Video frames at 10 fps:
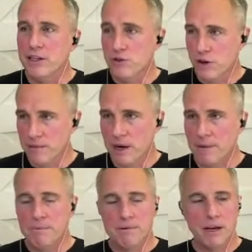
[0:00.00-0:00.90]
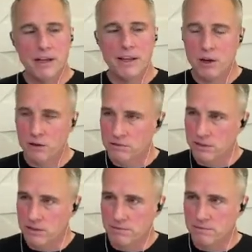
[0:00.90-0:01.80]
they string him up and they
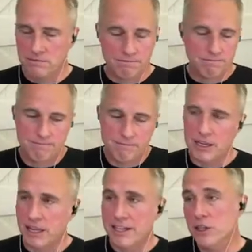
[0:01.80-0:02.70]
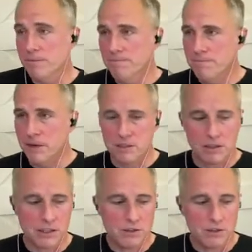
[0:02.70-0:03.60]
they they lynch him
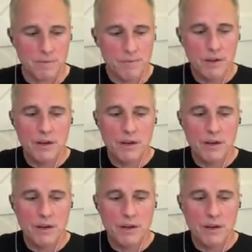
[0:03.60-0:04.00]
basically. So